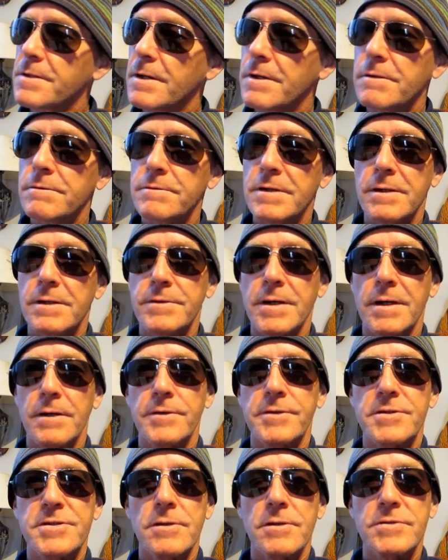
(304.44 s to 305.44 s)
No.
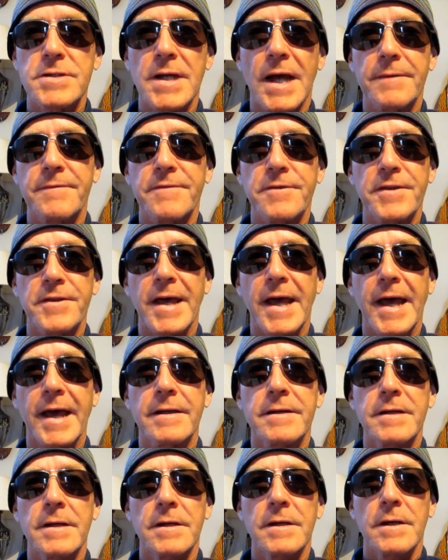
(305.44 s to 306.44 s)
There's no time for
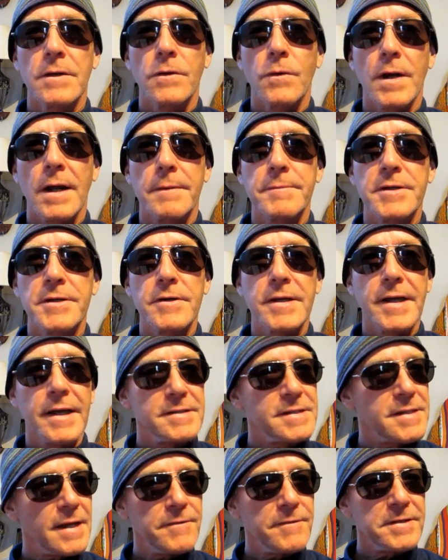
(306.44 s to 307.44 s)
that. What I'm doing
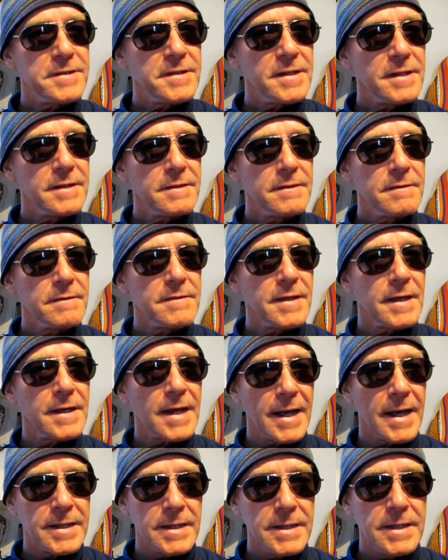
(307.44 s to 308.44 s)
is everything that
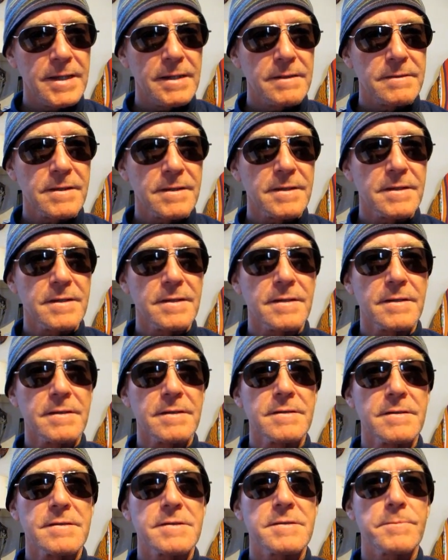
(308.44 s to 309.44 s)
I eat
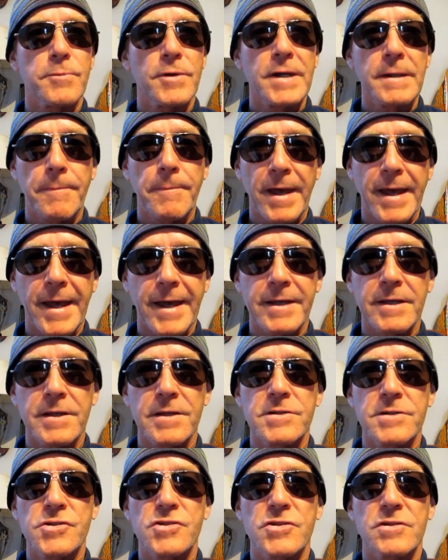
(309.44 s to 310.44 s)
is
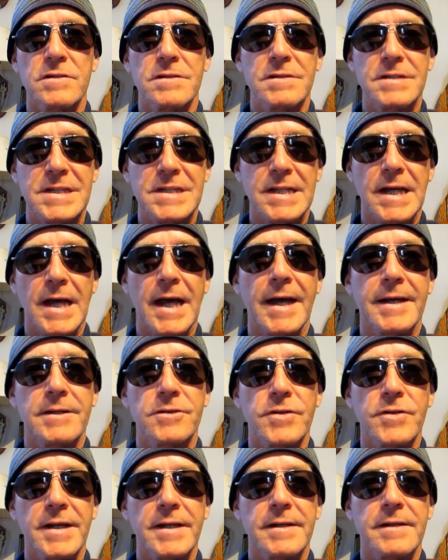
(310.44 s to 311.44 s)
prepackaged,
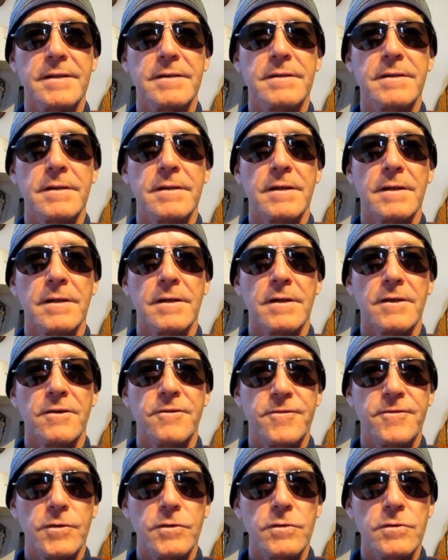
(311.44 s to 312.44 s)
dehydrated
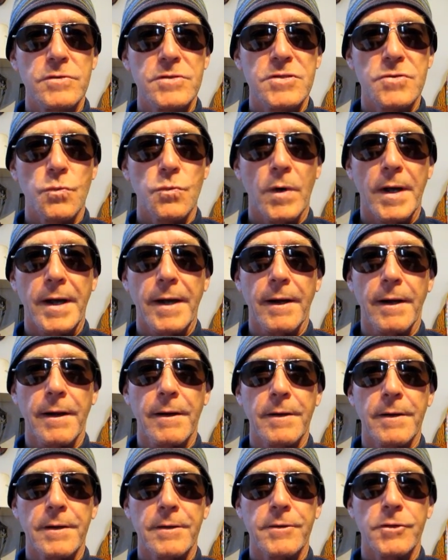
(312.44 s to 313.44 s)
foods
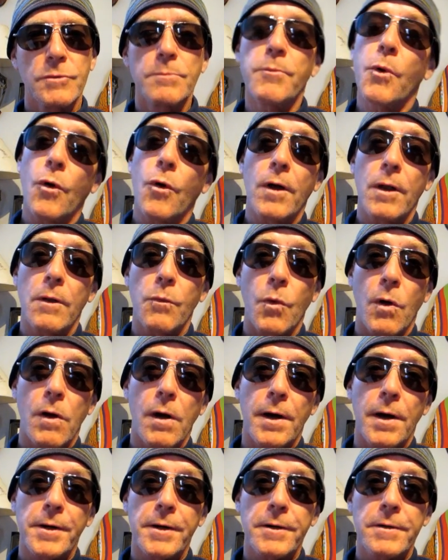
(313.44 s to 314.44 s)
where you boil
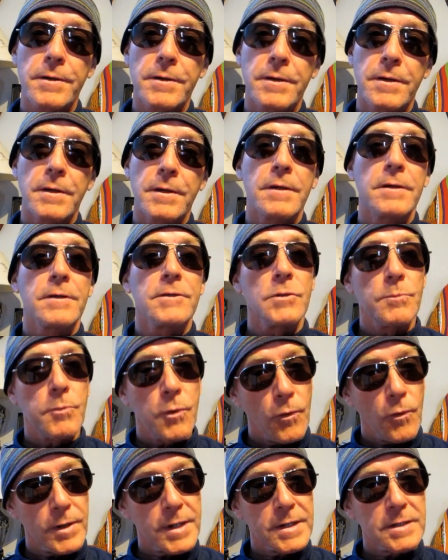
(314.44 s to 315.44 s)
water, you
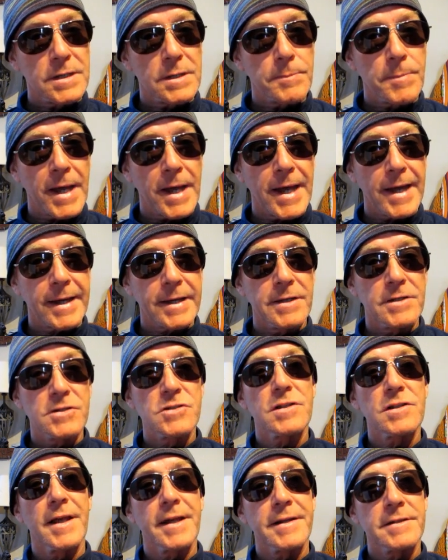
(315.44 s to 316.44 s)
pour it into the
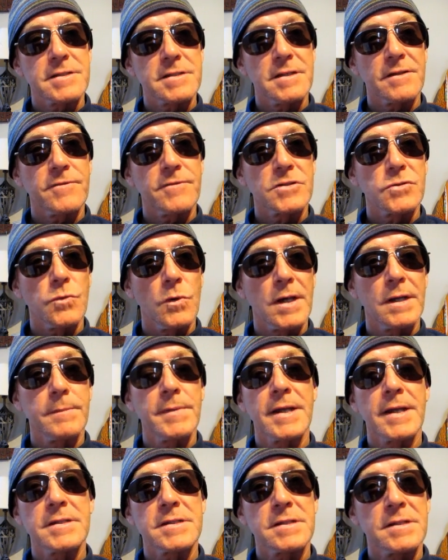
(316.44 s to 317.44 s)
package, let it sit for 20
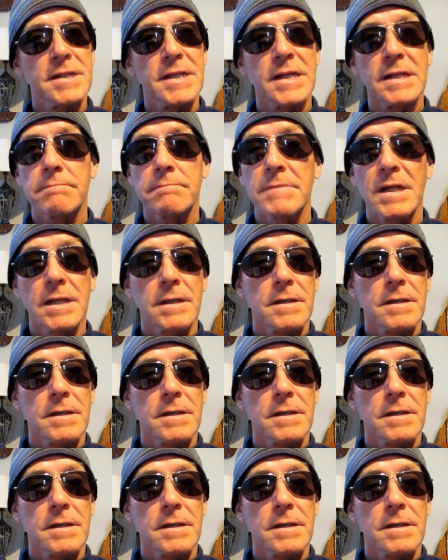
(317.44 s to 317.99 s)
minutes and eat.